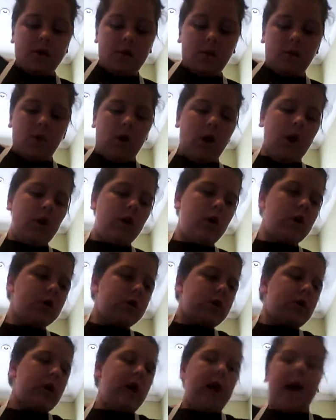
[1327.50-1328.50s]
we are
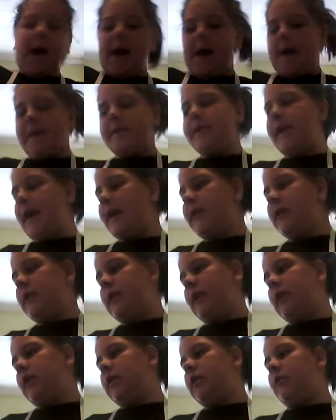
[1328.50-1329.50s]
not going to add
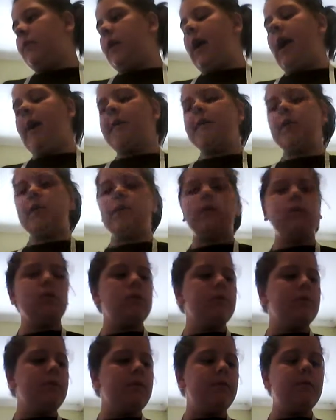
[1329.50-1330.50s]
anything that we haven't
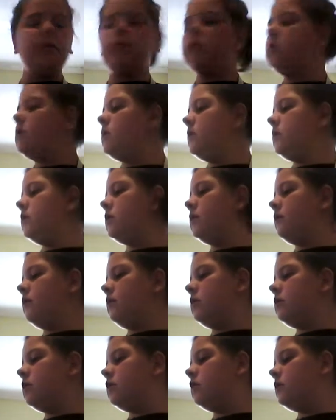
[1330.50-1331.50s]
used before. That's the
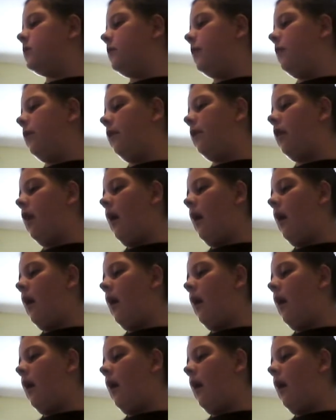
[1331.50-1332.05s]
wrong spoon.